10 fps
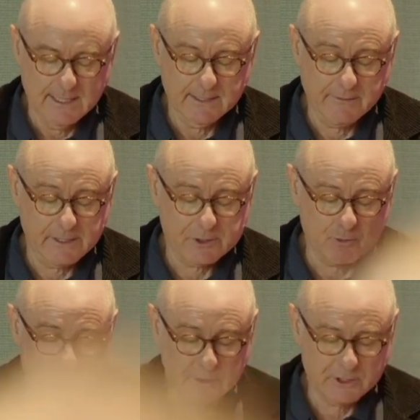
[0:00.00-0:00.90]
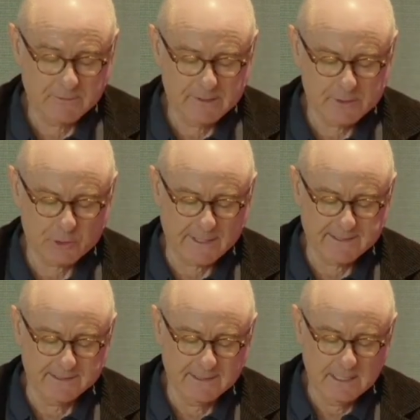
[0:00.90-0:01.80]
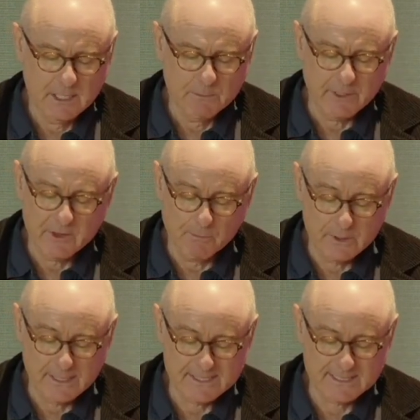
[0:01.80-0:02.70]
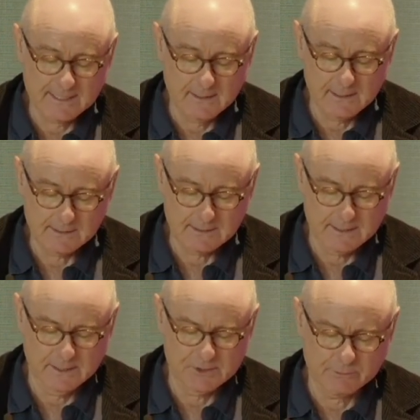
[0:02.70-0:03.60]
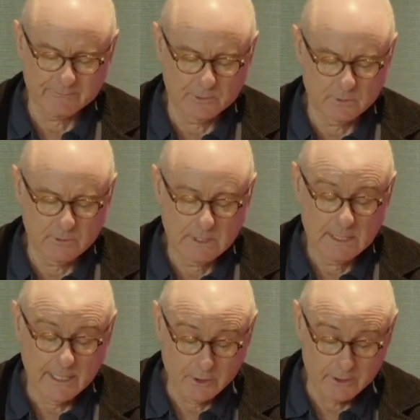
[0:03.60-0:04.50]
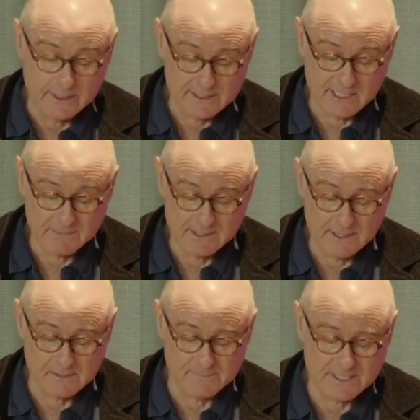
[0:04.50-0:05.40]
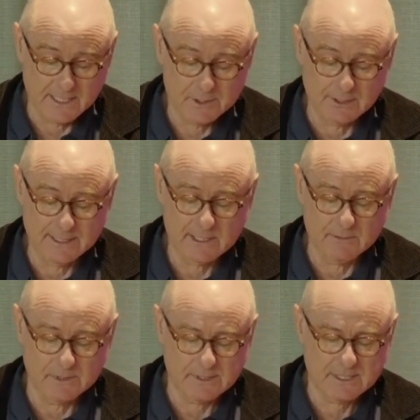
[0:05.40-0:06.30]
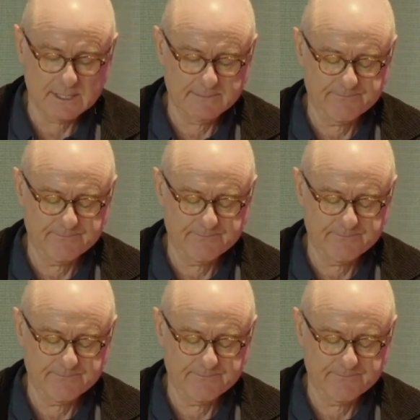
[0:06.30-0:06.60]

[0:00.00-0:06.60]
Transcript: and I think it's wrong to be distracted by the mocking style in his review and not examine his substantial arguments.